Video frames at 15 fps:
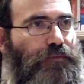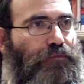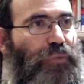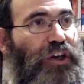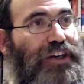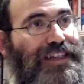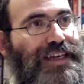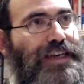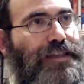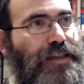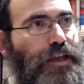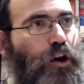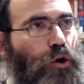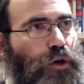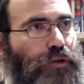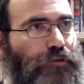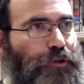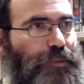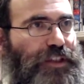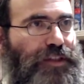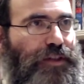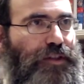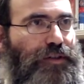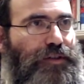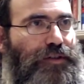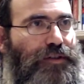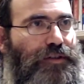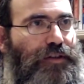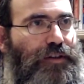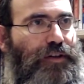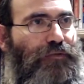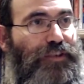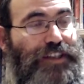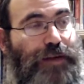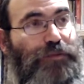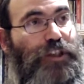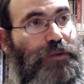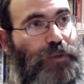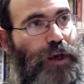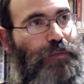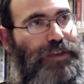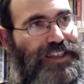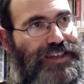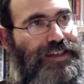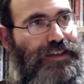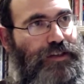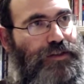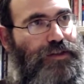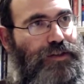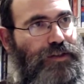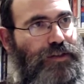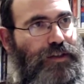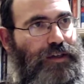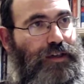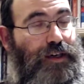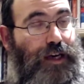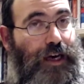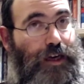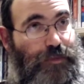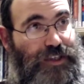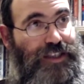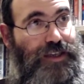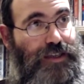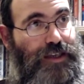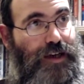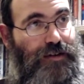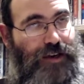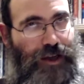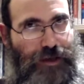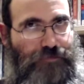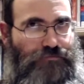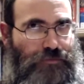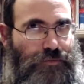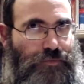Because he's the only real metzias. For somebody to be a metzias, and a metzias a